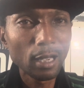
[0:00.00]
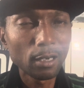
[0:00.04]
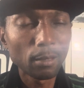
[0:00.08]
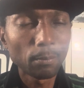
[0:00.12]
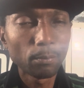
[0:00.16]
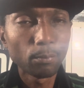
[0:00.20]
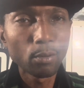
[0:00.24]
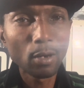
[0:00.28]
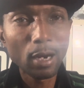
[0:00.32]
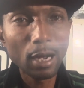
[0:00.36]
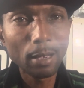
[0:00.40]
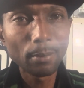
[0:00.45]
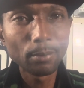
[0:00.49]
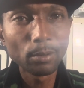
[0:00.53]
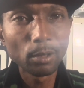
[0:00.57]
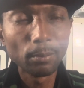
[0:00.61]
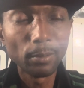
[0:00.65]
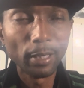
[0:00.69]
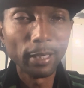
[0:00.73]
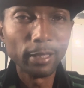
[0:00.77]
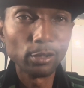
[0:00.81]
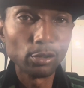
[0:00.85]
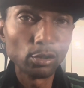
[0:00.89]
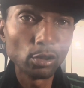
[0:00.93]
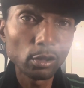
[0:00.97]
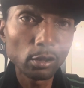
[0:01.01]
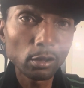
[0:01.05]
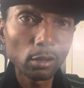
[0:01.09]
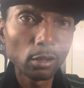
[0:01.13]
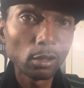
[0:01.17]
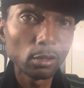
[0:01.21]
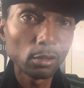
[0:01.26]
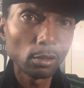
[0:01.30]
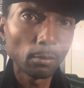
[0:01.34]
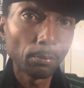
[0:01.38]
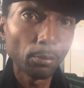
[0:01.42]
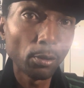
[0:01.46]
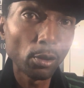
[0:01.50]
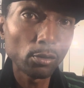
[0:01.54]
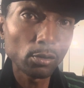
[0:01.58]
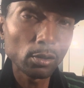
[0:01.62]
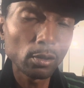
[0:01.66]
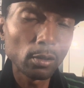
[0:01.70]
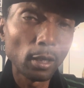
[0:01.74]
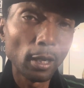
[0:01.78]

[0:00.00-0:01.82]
a problem and just because a person